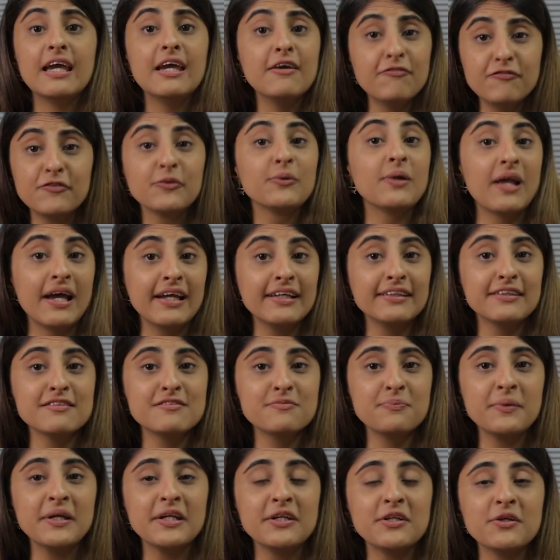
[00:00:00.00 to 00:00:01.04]
If you like
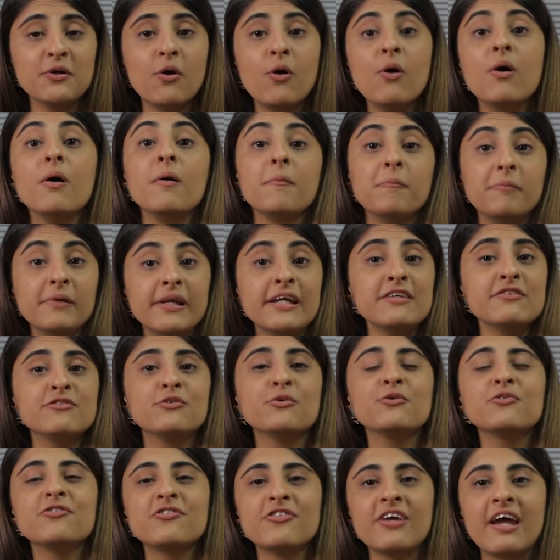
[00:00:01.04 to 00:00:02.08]
this video, please
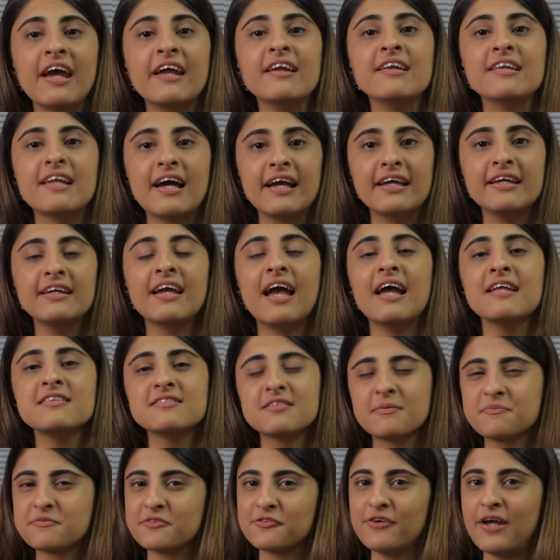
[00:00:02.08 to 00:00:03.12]
do share, like and
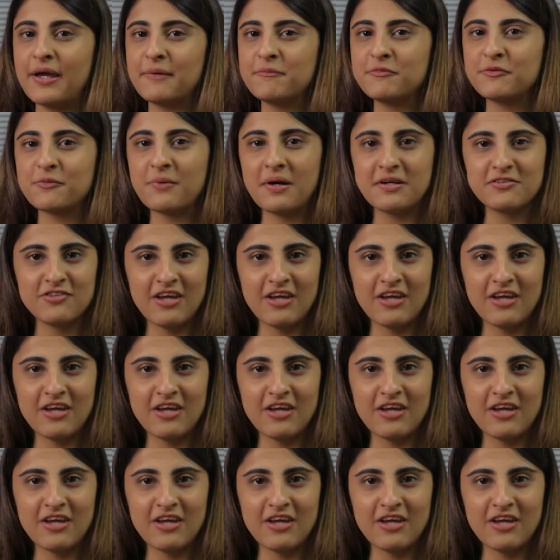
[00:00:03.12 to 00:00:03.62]
subscribe to our